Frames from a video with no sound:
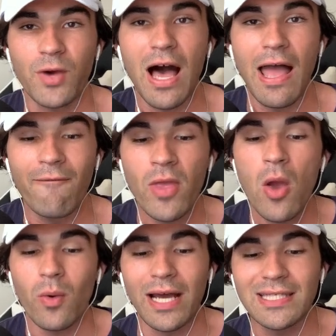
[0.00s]
5.
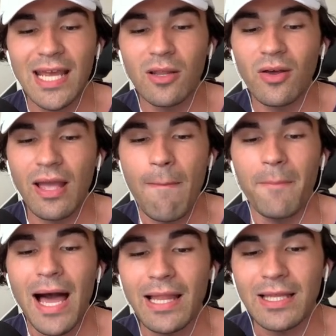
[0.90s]
When I take a look at
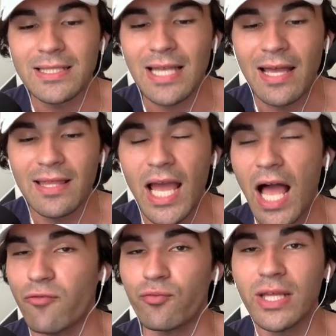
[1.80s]
my list, I think
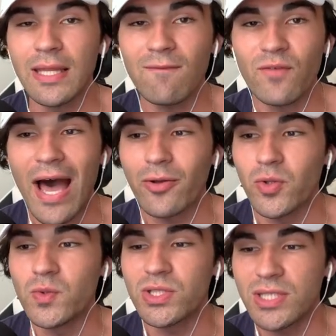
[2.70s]
I really
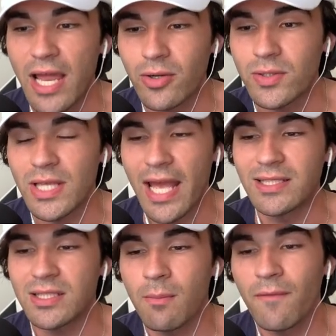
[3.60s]
valued centers
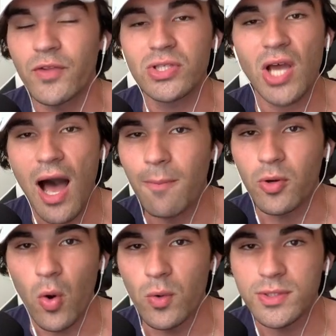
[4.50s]
and some of the
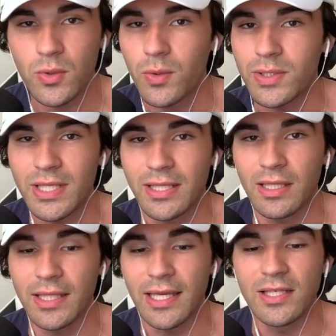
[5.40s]
top goal scorers in the
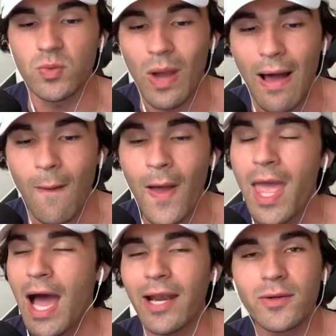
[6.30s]
league as well.
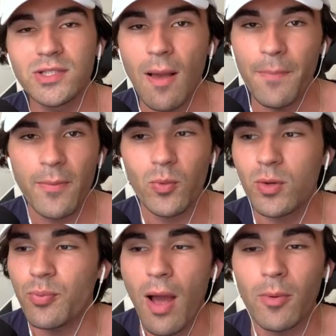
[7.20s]
I know some people
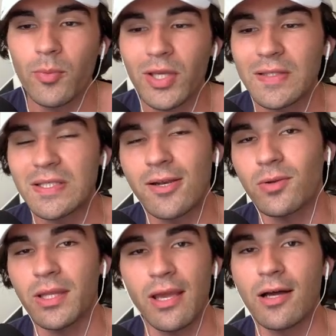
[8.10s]
would probably
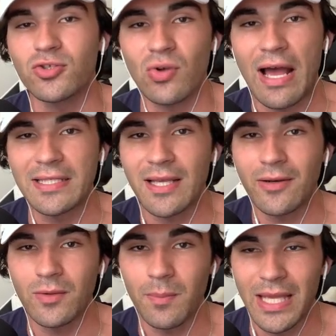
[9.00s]
consider Leon
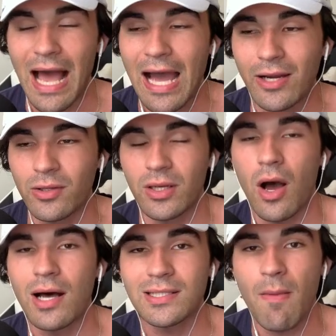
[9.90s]
Draisaitl to be higher than
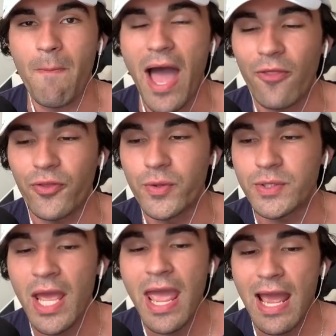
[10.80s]
Austin
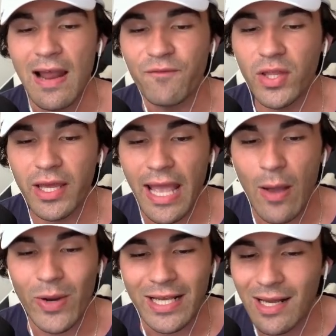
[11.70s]
Matthews, and I feel like
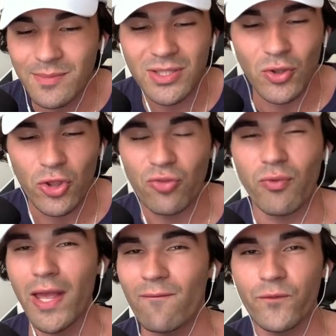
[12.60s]
when it comes to the
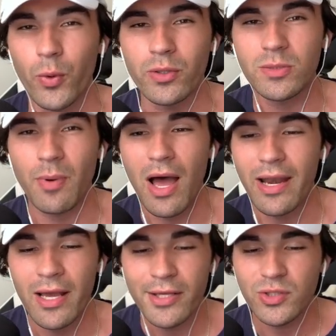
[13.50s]
3 and 4
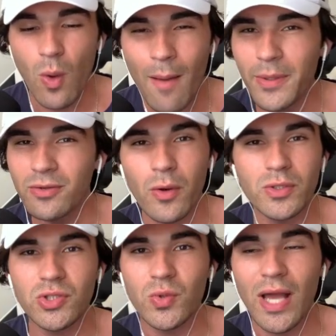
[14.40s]
spot, swapping
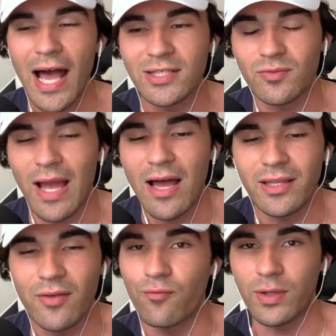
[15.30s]
those two guys
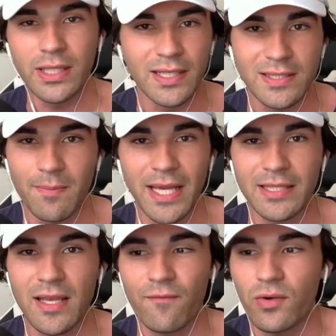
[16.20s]
around, it really doesn't make
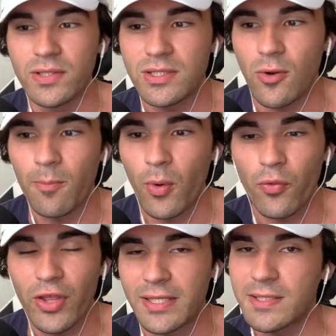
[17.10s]
a difference. They're
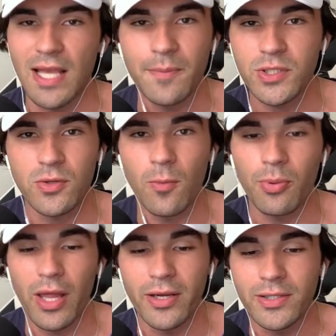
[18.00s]
both exceptional
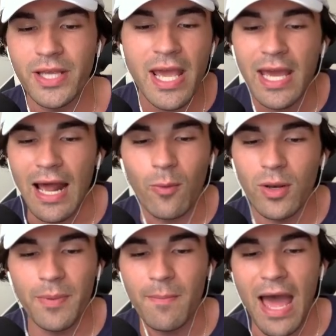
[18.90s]
players, and I
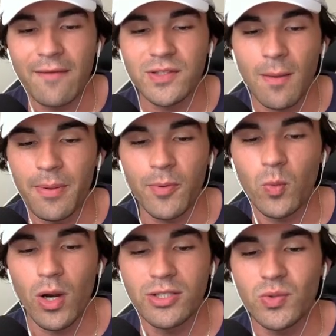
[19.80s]
wouldn't be mad if some people
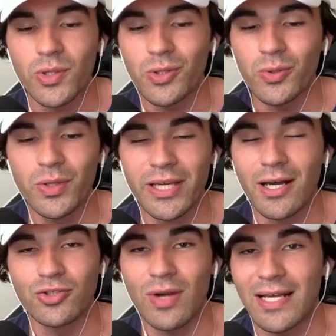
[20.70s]
wanted to include
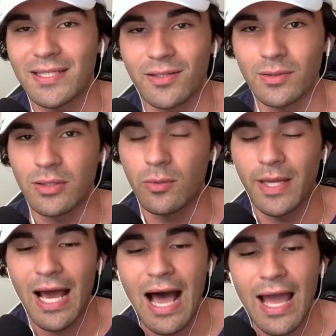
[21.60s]
Leon Draisaitl a little
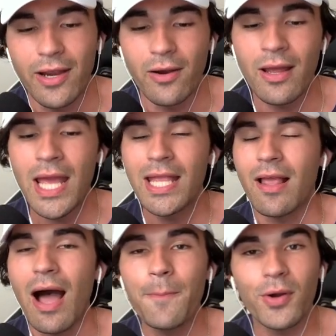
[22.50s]
bit higher.
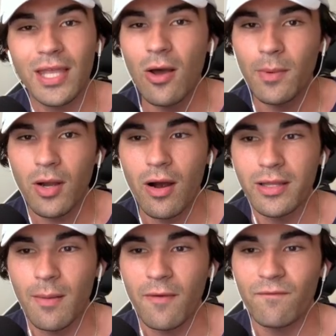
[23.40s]
Now, I put Cale Makar
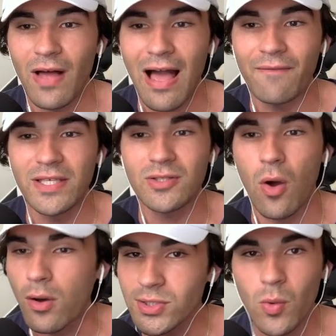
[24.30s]
at number 5. He's
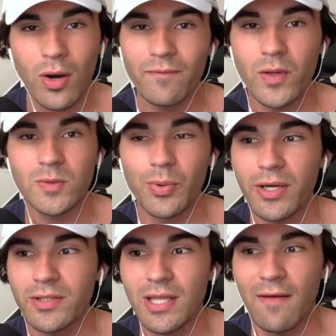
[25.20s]
also one of those
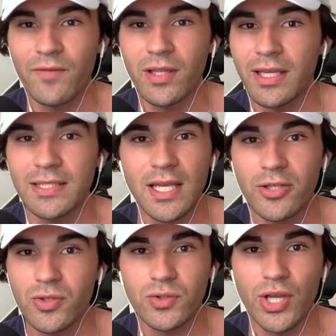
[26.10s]
players that I feel like is
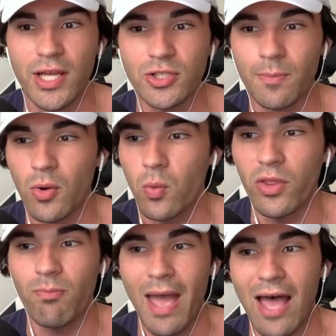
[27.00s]
interchangeable
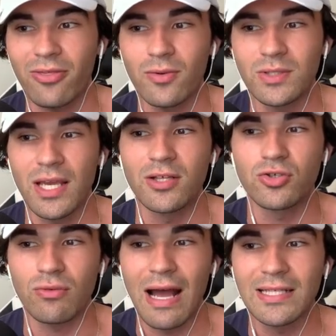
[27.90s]
with Matthews and
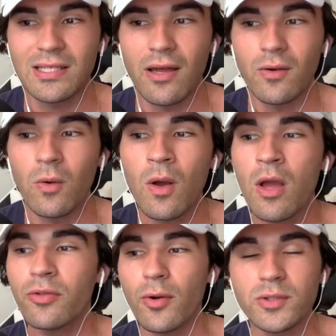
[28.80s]
Draisaitl.
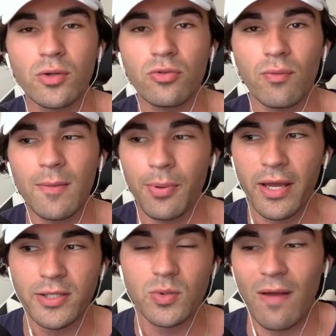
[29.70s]
Those are 3
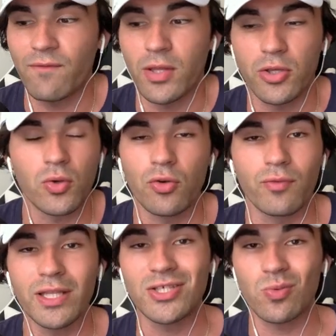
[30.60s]
players who I feel like you could
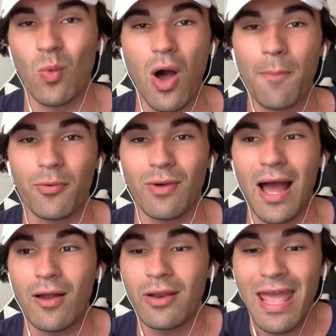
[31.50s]
really swap
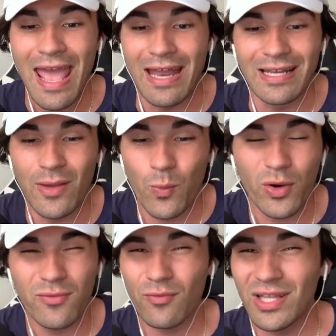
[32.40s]
around, and it
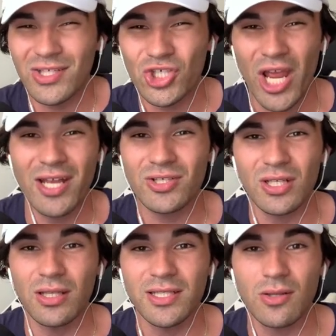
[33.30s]
wouldn't really change
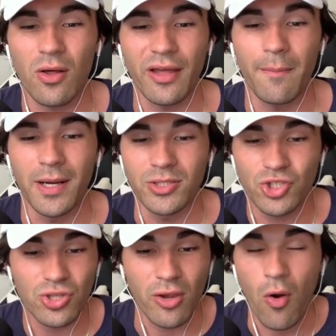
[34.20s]
the list all that
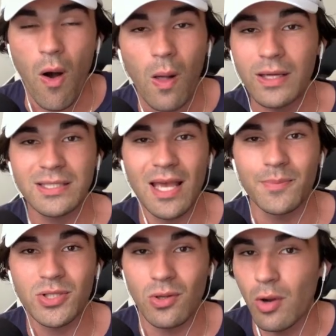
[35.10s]
much. They're all
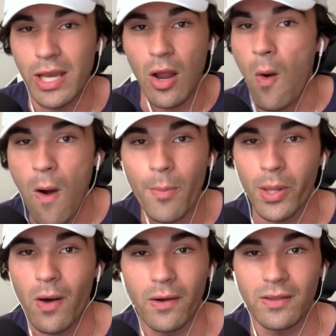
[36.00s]
exceptional and all
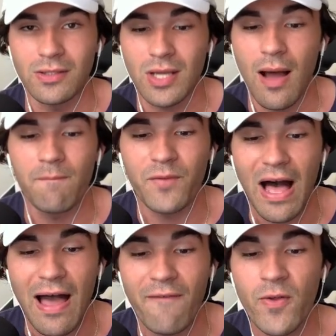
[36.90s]
belong in the top
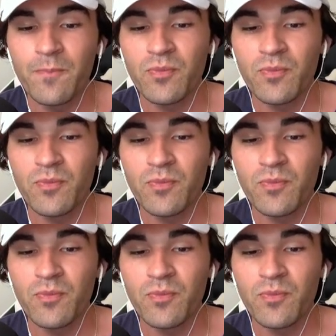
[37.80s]
5.